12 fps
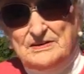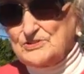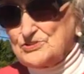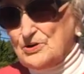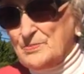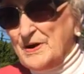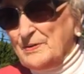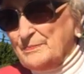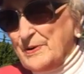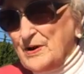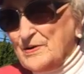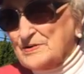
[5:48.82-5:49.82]
Did your
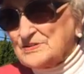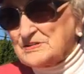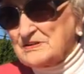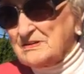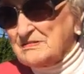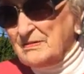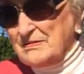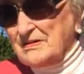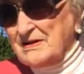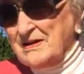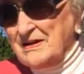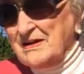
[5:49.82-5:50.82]
parents?
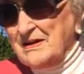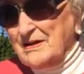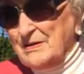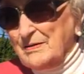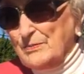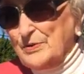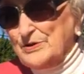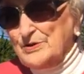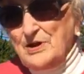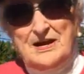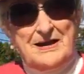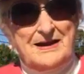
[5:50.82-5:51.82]
Mom, this is
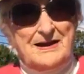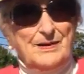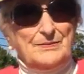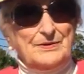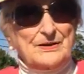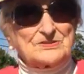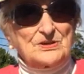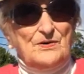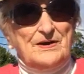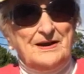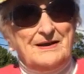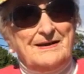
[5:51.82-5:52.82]
about you, you. Okay,
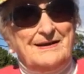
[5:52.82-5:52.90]
sorry.